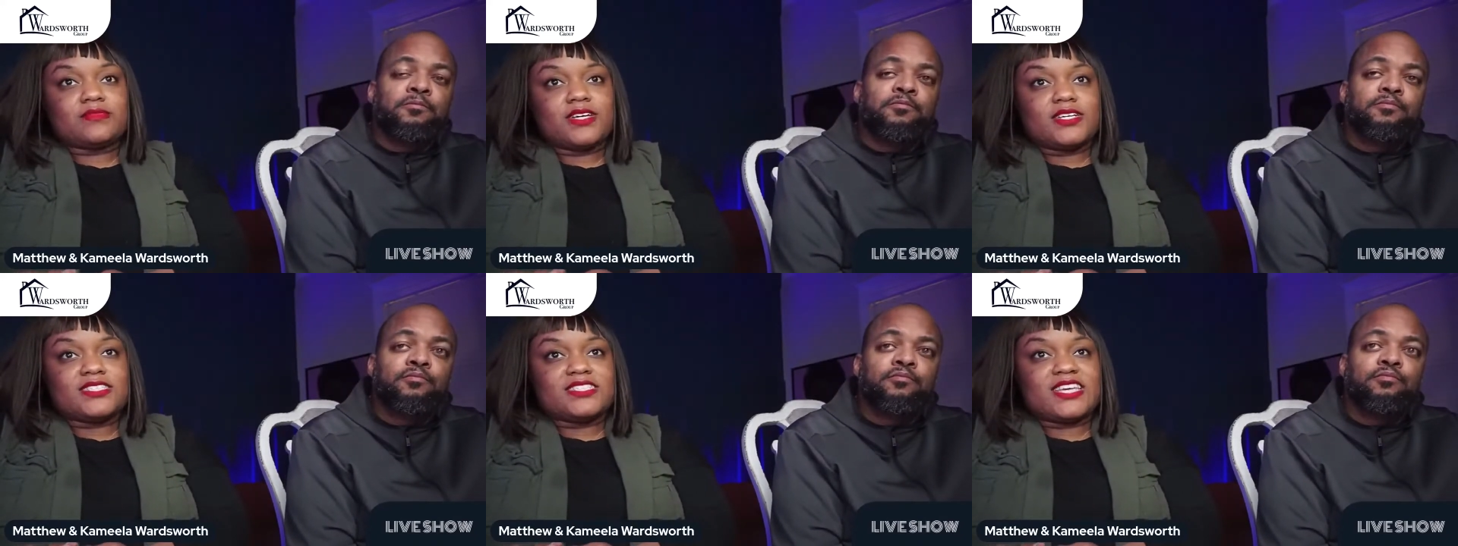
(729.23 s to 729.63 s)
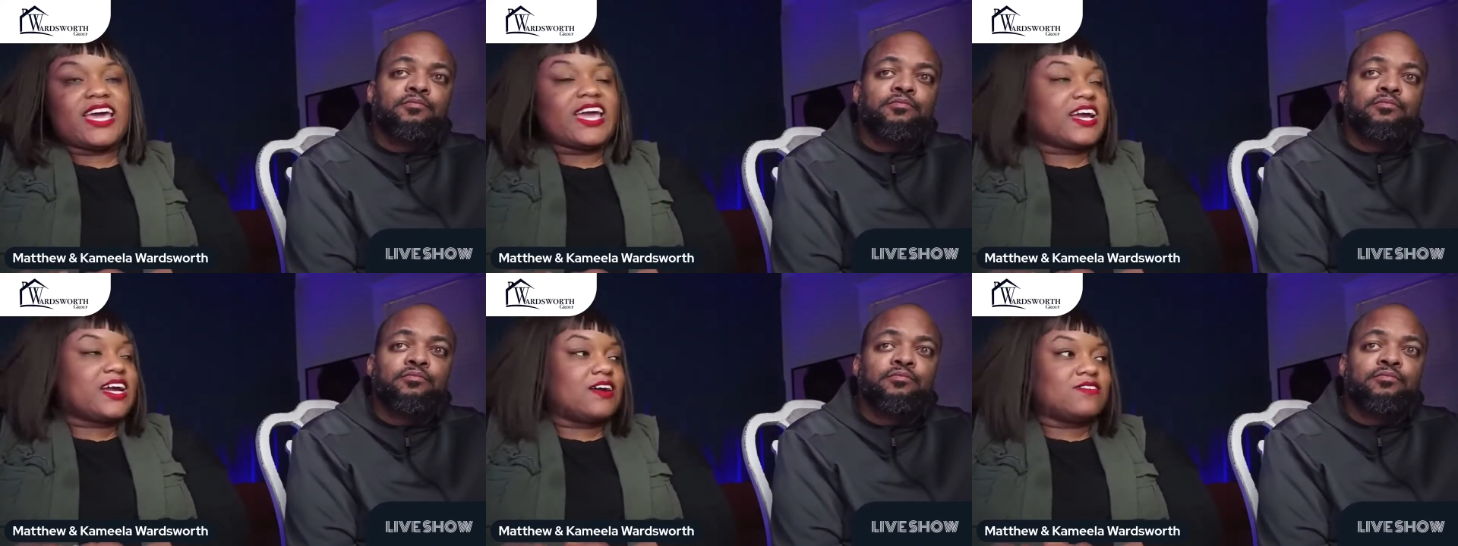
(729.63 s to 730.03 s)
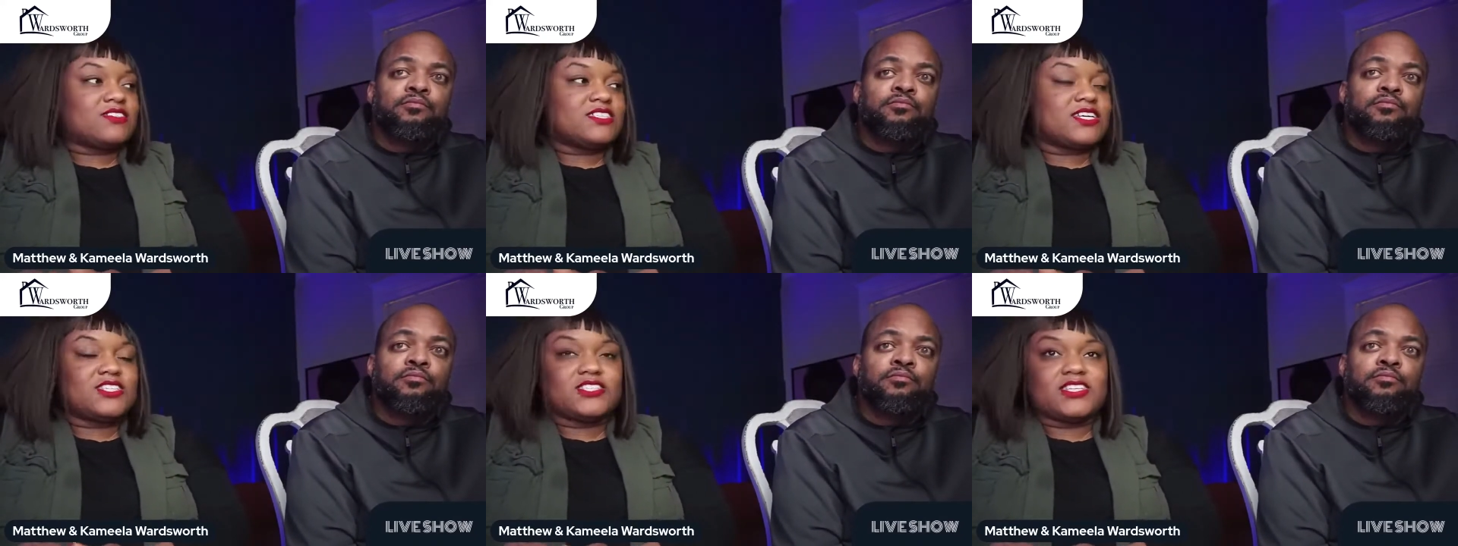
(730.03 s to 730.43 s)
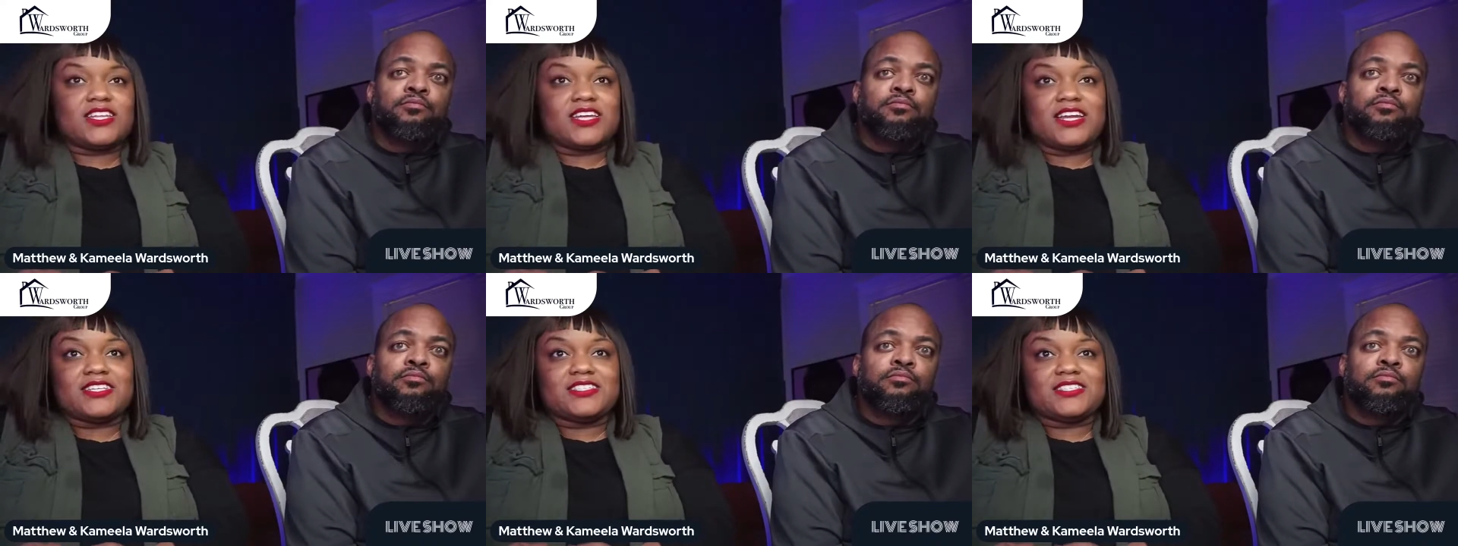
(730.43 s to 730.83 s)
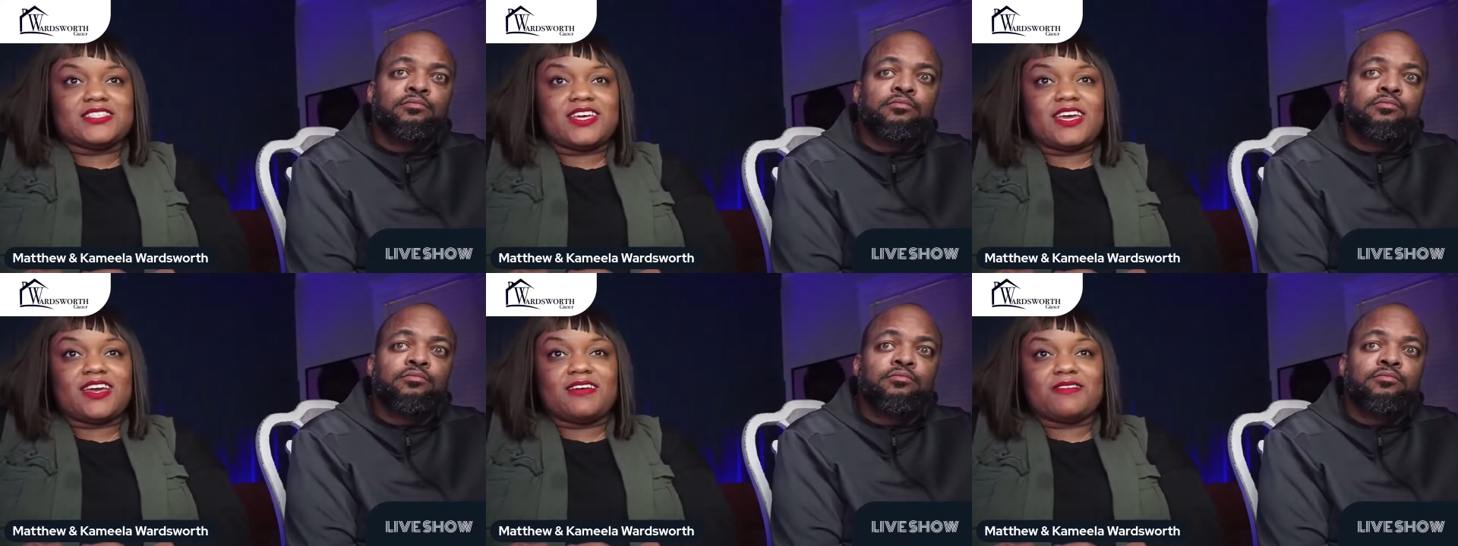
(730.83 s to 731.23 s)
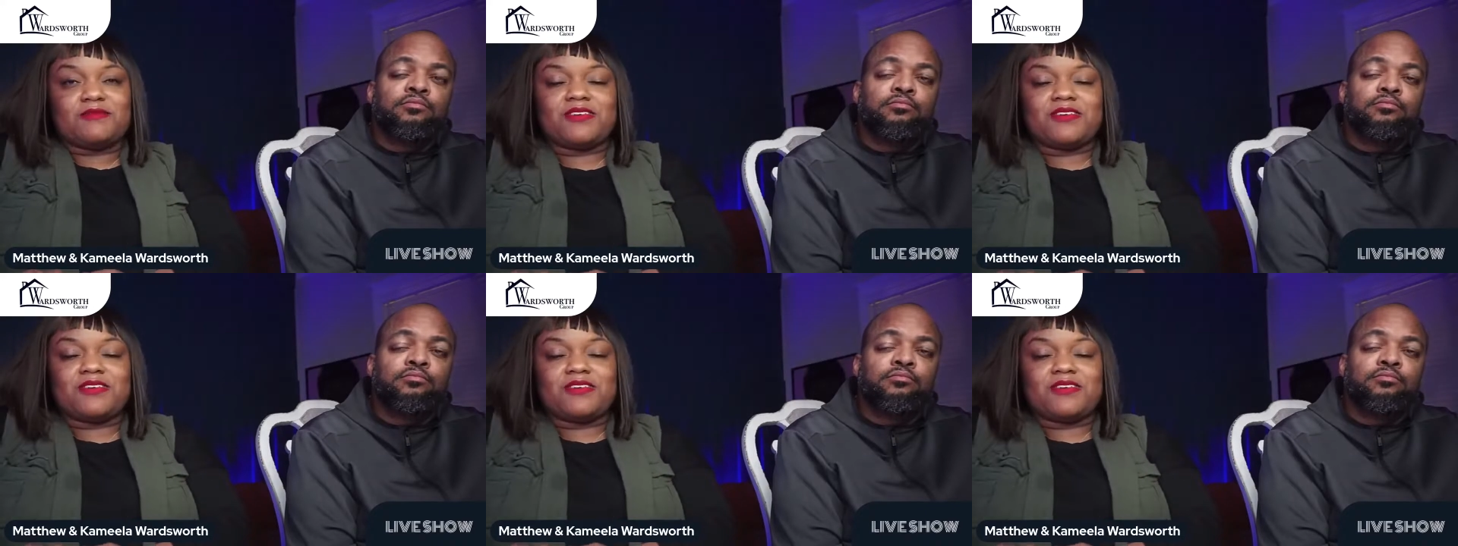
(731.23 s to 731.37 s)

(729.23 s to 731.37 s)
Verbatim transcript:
Speaker 1: a sad conversation that I just had